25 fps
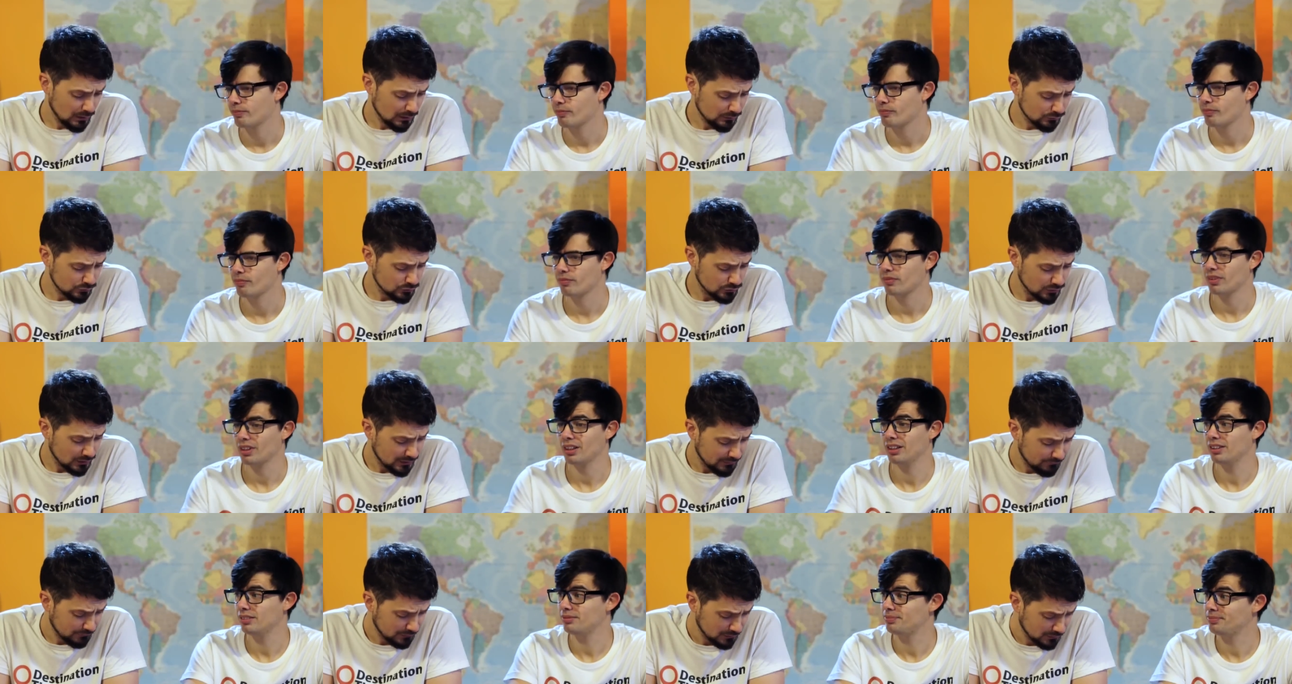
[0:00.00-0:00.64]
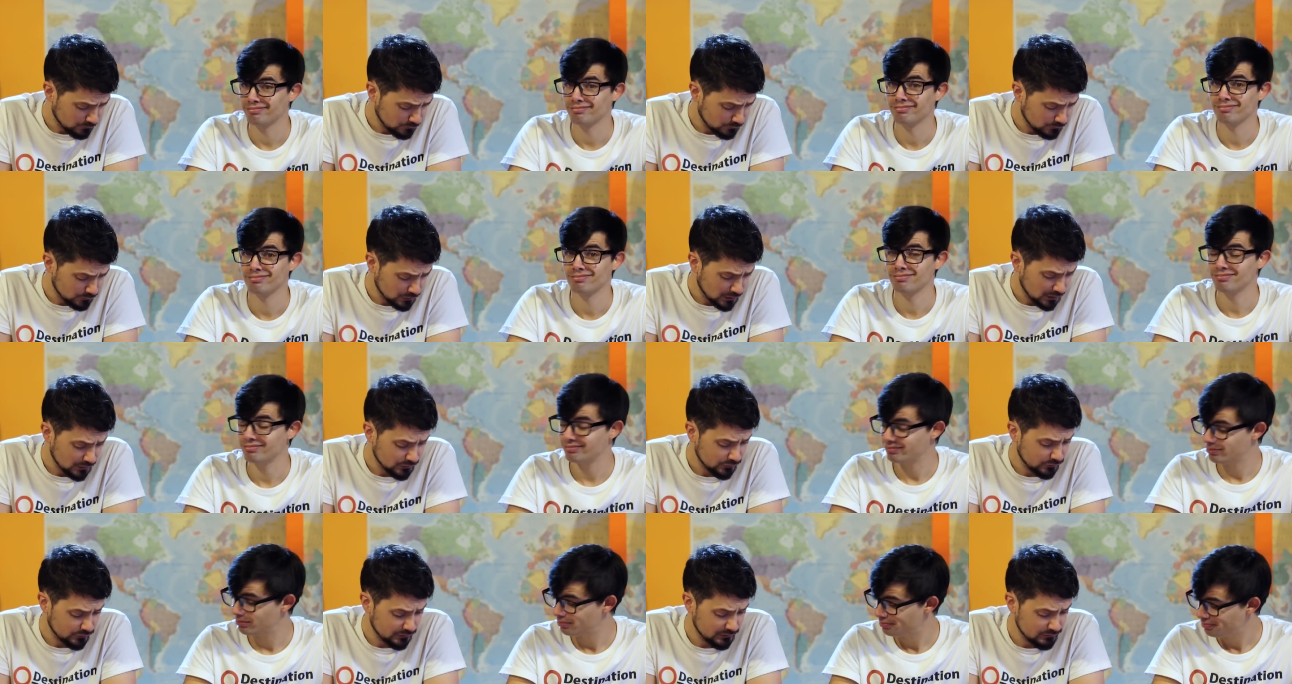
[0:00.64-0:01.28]
Speaker 1: While driving on
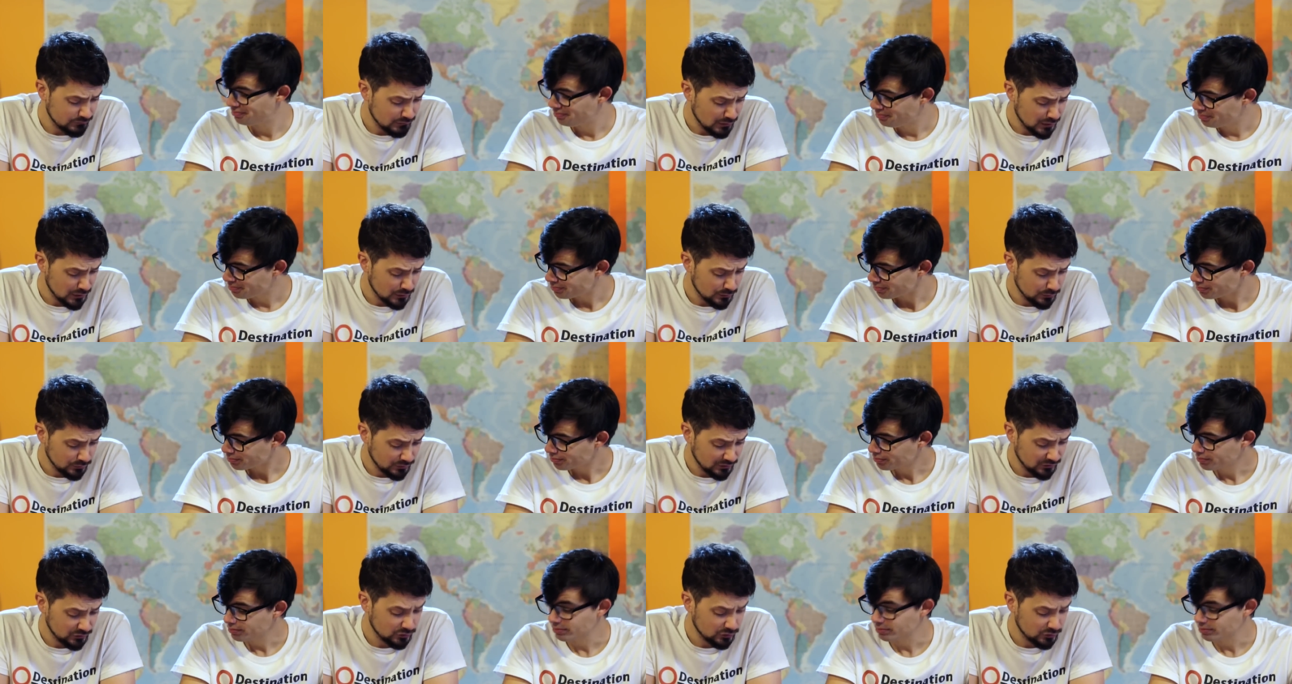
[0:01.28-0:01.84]
country roads,